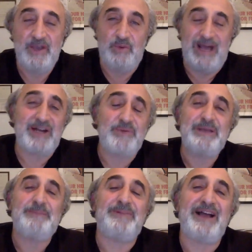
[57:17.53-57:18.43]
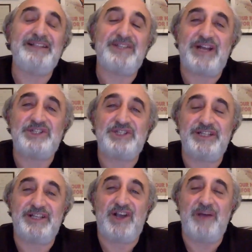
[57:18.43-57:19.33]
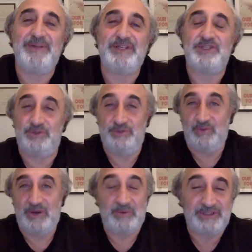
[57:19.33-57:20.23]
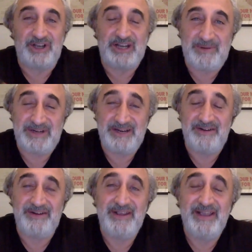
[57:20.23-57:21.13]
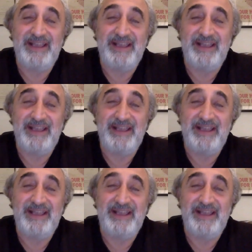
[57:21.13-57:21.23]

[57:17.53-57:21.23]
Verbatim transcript: Well, how do we apply the tragedy of the commons to what we're talking about here?